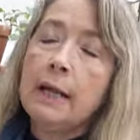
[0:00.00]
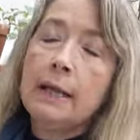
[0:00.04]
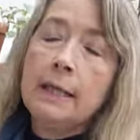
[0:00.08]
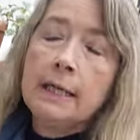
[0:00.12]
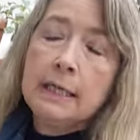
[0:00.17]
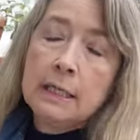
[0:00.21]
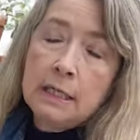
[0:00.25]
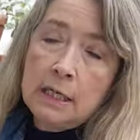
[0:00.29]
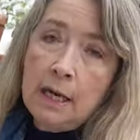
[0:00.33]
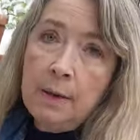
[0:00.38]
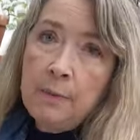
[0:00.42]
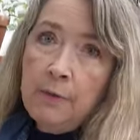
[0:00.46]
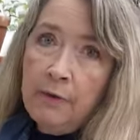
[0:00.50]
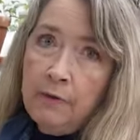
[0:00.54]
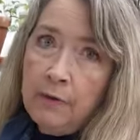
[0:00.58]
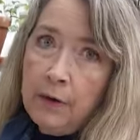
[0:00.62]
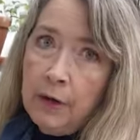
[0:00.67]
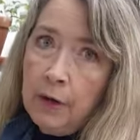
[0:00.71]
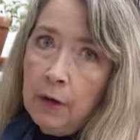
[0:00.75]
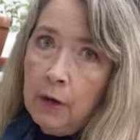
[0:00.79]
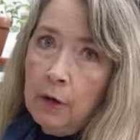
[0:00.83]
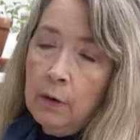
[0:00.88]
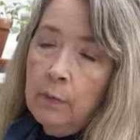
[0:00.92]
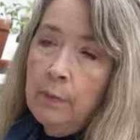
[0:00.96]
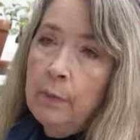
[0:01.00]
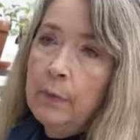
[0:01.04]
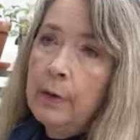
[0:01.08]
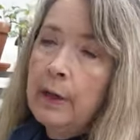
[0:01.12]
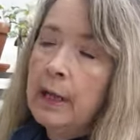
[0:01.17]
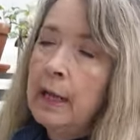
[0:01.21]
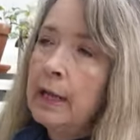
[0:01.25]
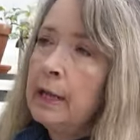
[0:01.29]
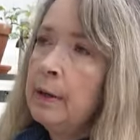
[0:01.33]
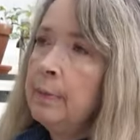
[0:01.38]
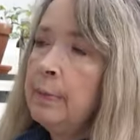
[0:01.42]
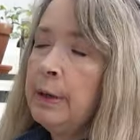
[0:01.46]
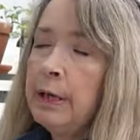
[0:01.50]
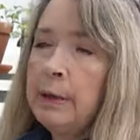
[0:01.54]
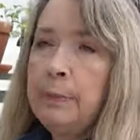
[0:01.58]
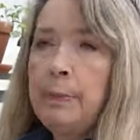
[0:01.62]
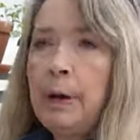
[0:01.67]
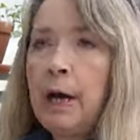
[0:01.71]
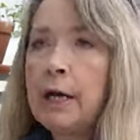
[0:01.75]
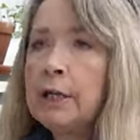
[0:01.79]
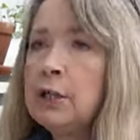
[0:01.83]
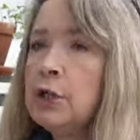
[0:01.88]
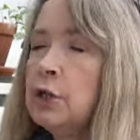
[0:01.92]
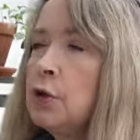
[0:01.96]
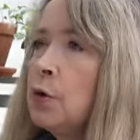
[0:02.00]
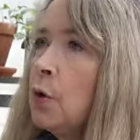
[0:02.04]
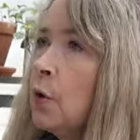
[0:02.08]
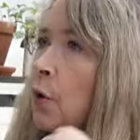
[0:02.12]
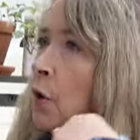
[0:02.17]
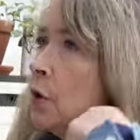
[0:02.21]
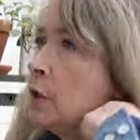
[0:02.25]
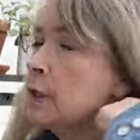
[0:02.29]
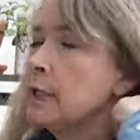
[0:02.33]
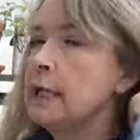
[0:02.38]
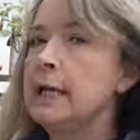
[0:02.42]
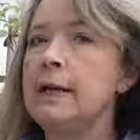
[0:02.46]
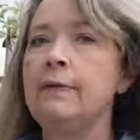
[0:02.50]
this time of year in the big box stores,